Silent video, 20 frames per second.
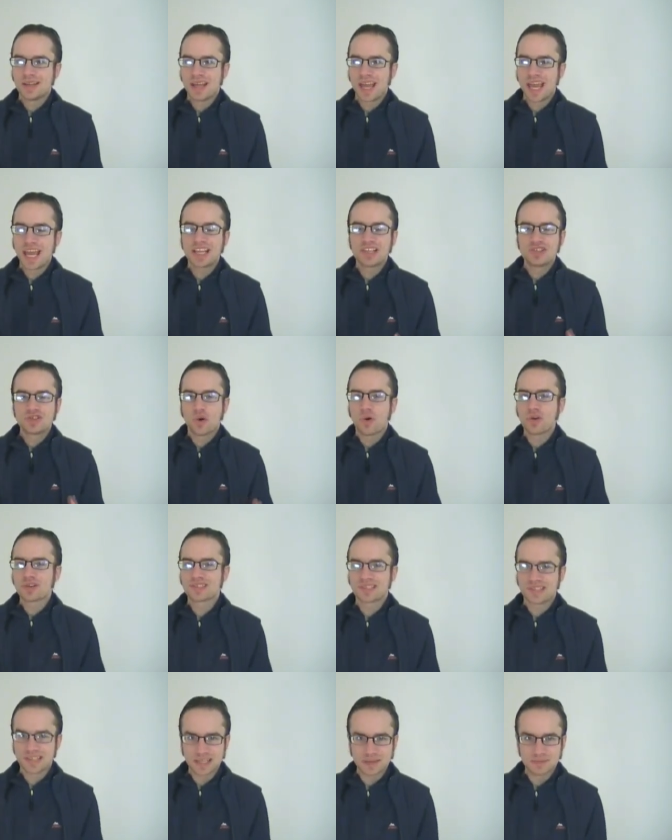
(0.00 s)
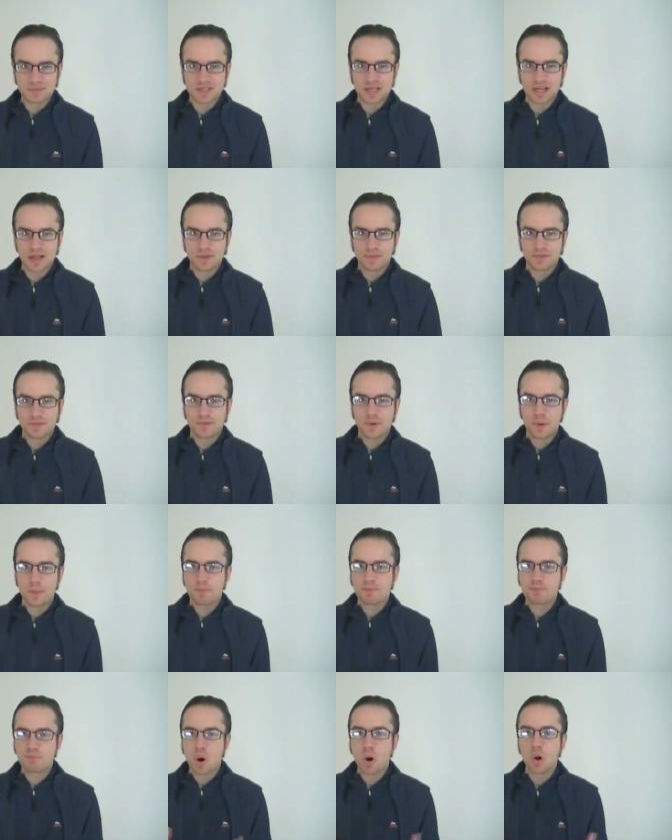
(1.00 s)
exhausted himself
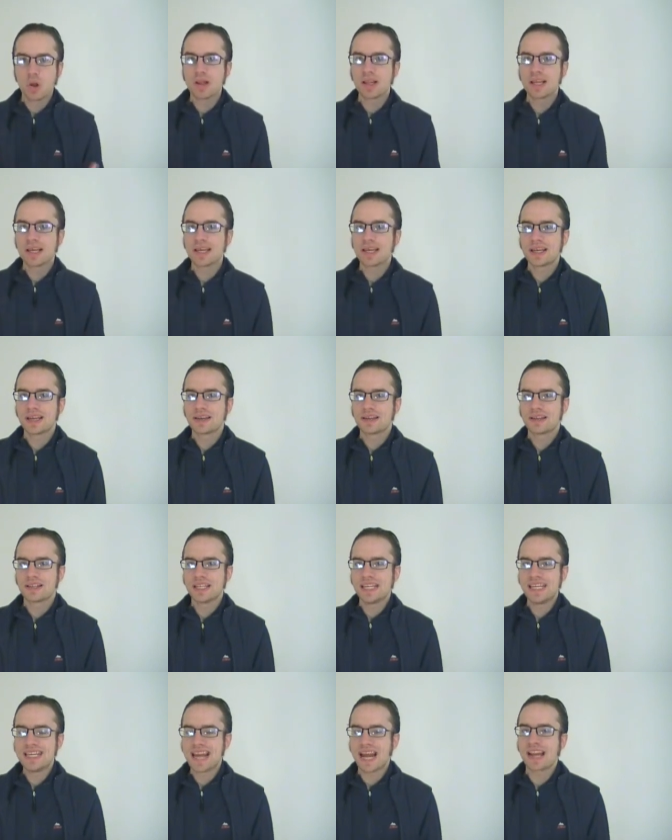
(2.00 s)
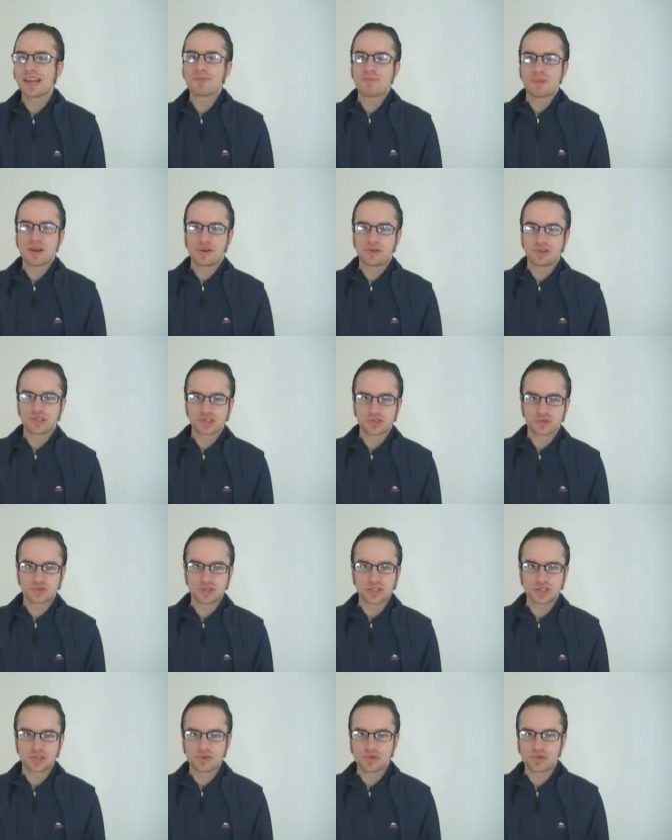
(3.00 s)
pulling nightmarish
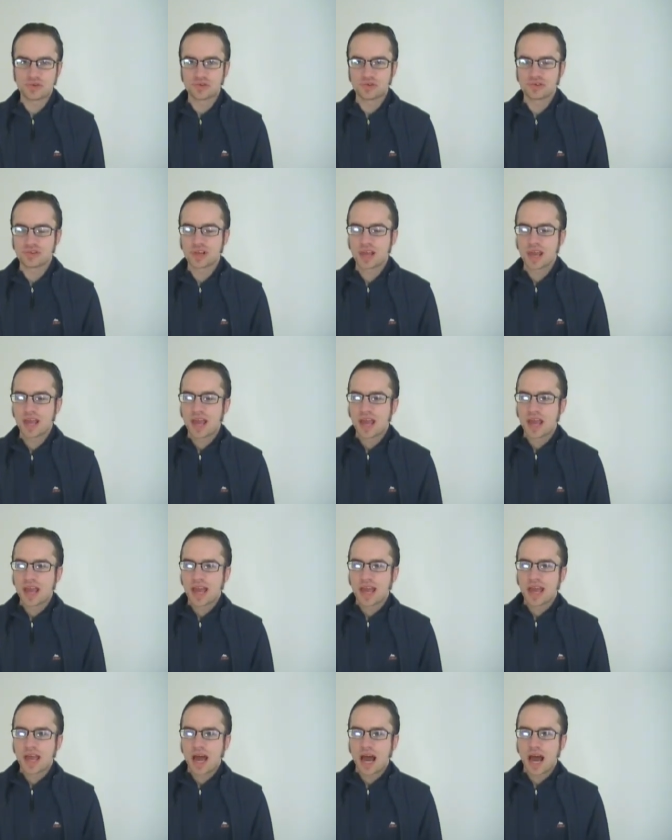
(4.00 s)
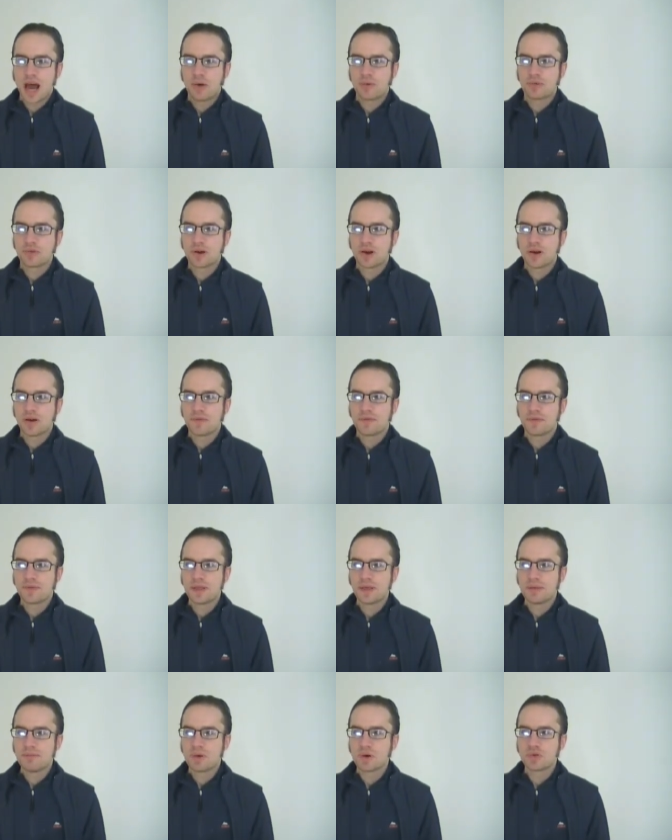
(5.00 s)
creatures out of
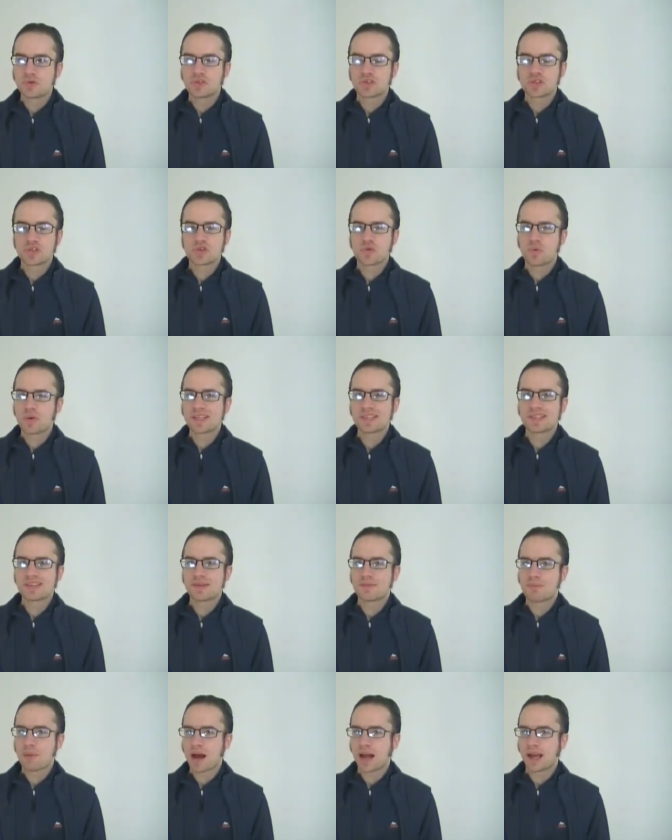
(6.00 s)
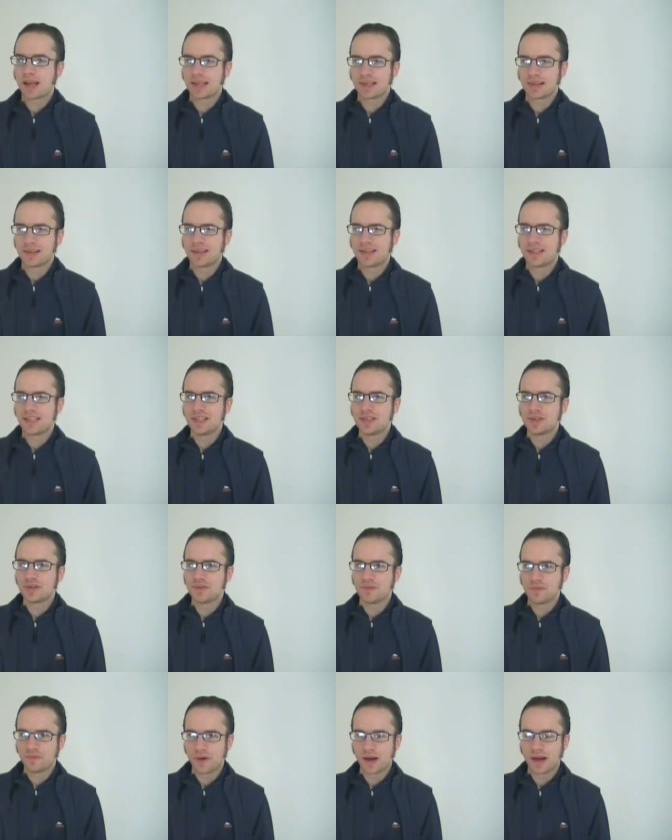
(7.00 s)
the most twisted mind that he
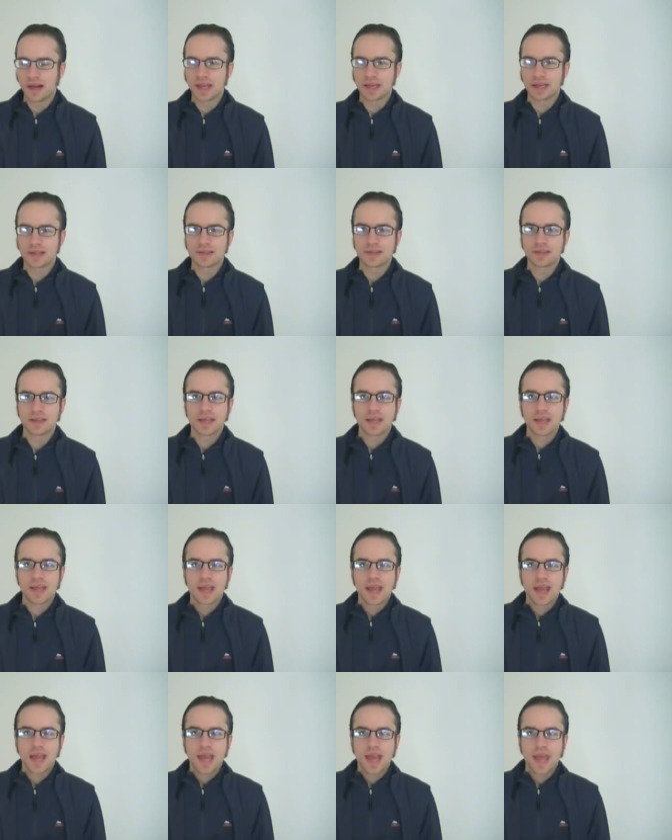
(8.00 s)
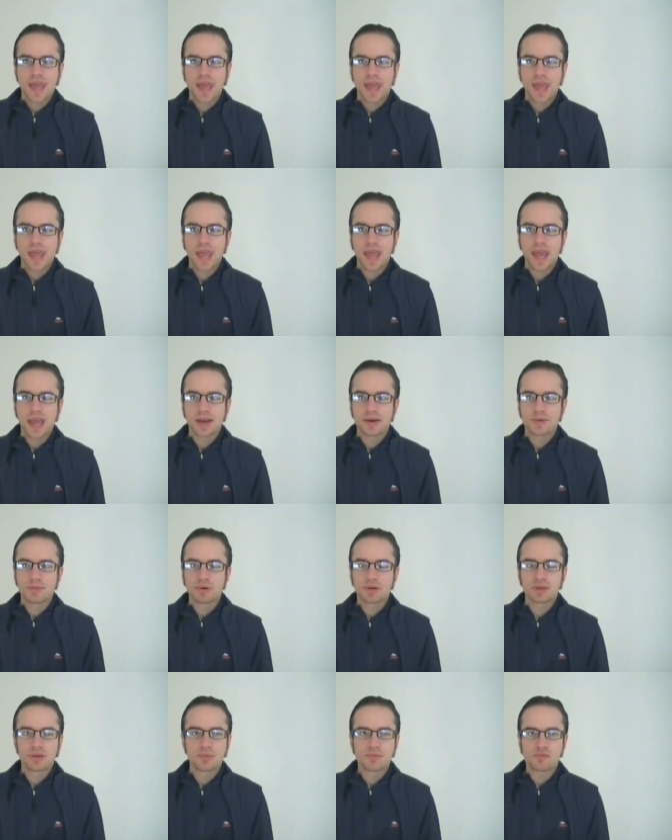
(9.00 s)
could find and
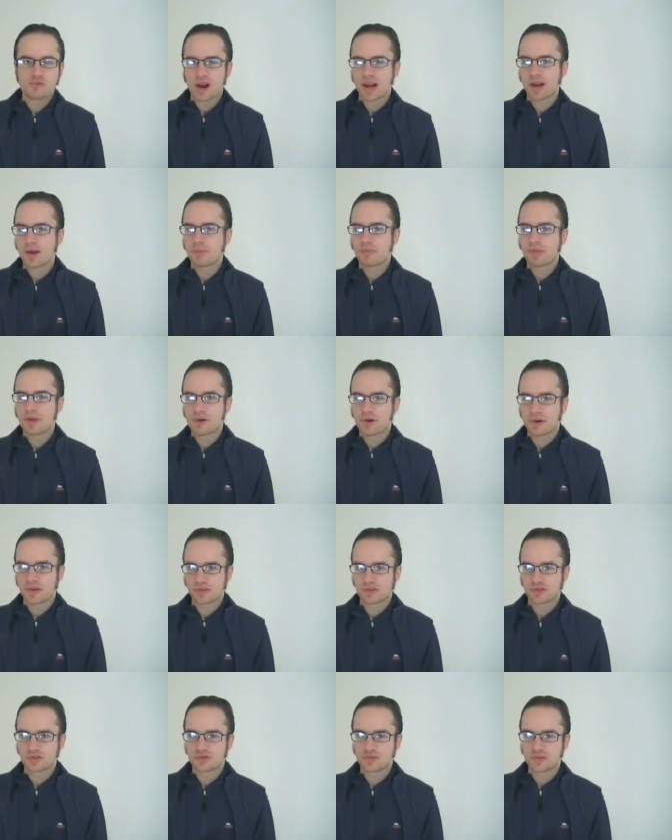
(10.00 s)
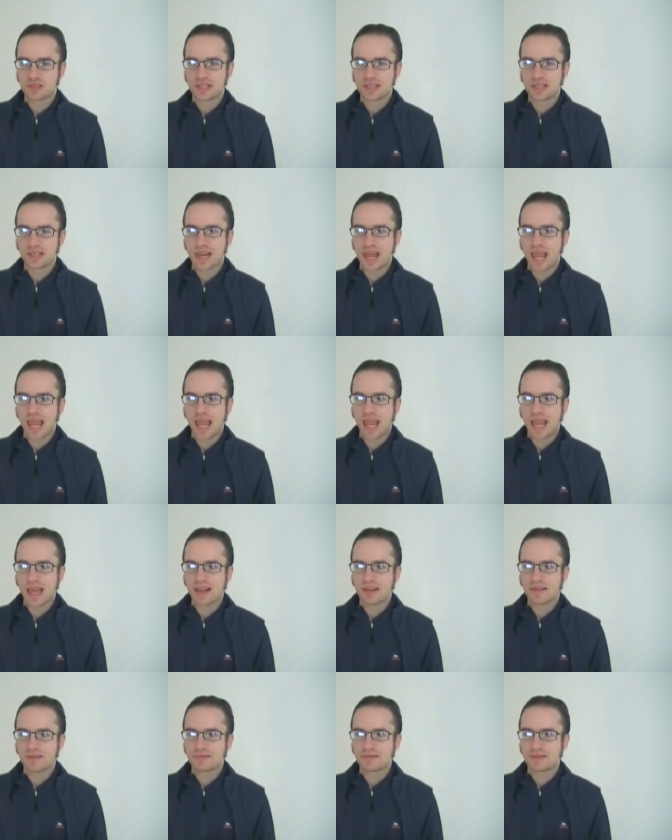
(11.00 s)
put them right up there on the screen,
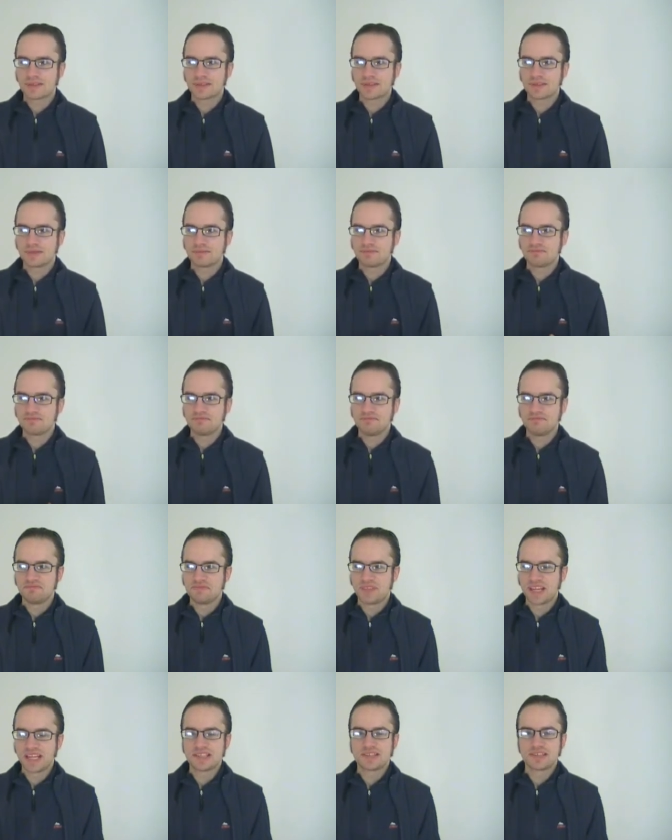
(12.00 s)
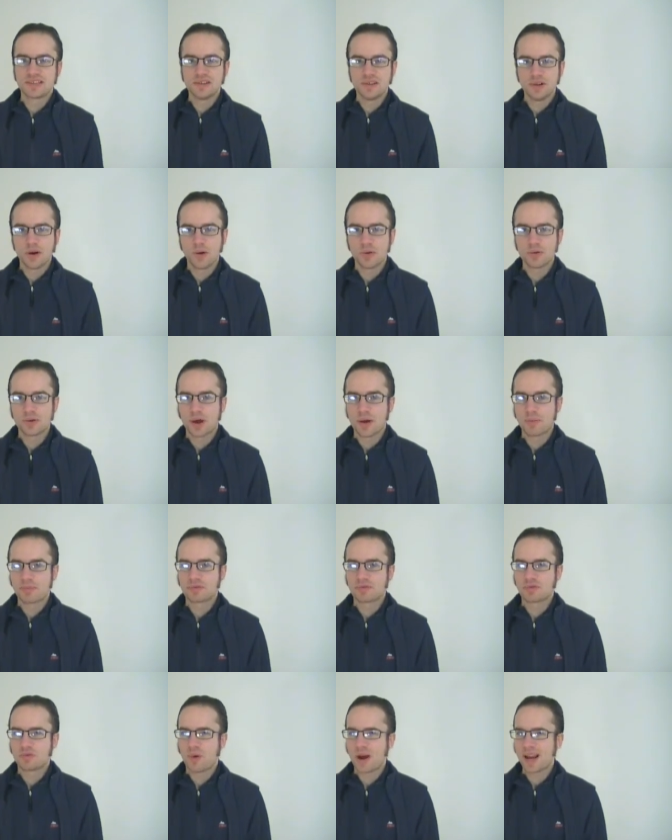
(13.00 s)
and they still hold
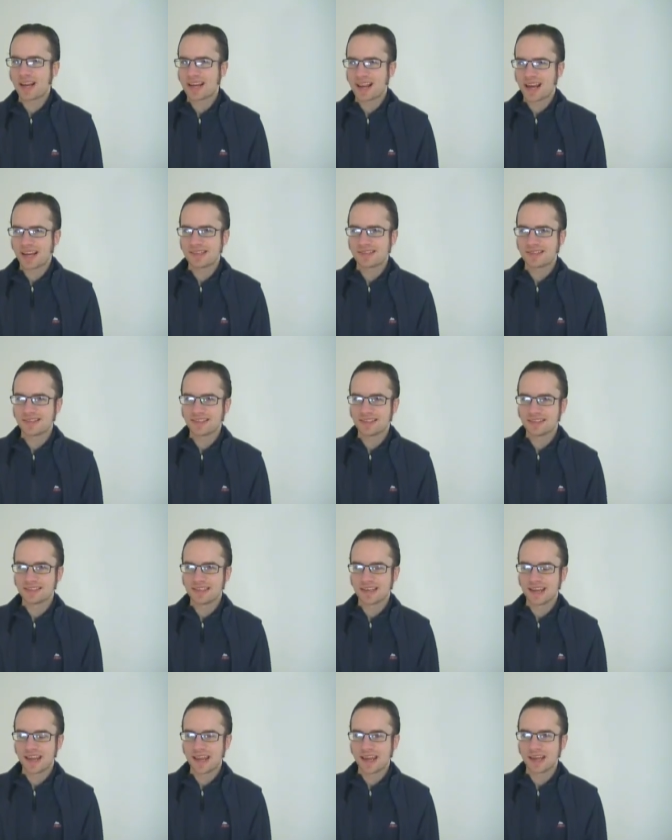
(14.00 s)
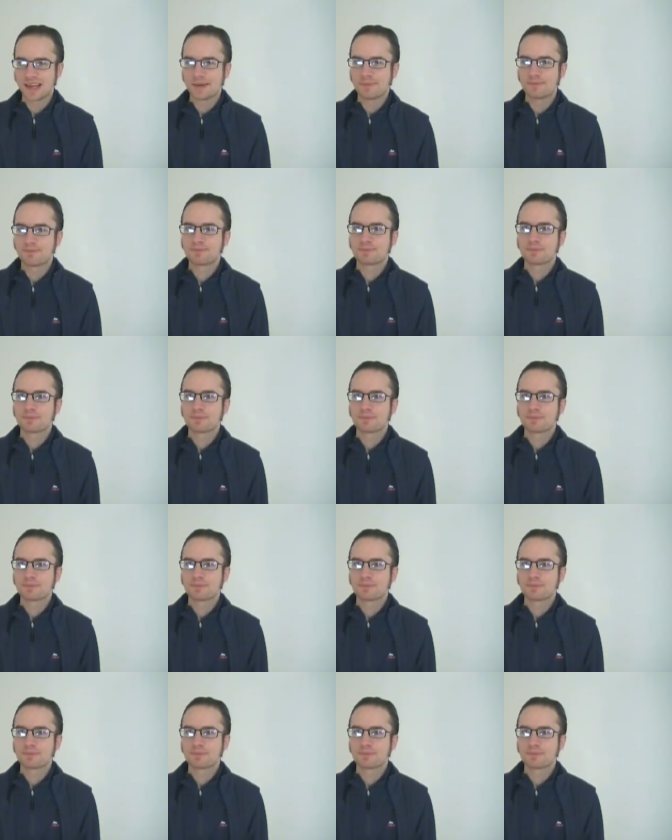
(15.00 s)
up quite nicely today.